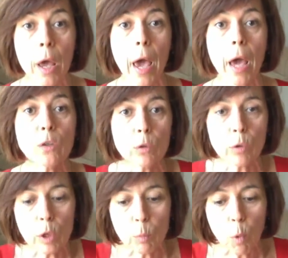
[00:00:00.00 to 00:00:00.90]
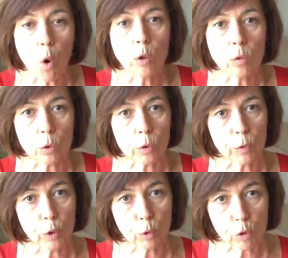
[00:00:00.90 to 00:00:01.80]
and sort of in more sort of
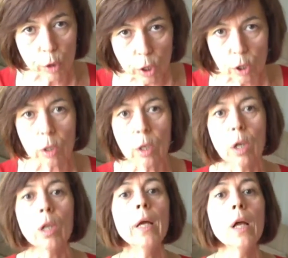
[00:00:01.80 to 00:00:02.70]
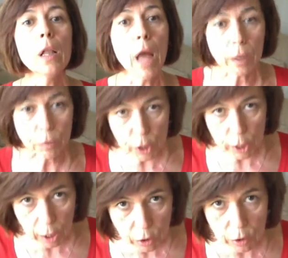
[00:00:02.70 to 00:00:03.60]
a nutritional life
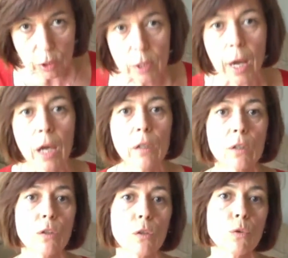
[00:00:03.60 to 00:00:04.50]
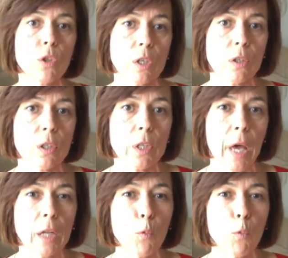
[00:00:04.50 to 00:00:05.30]
changes style, as you just said?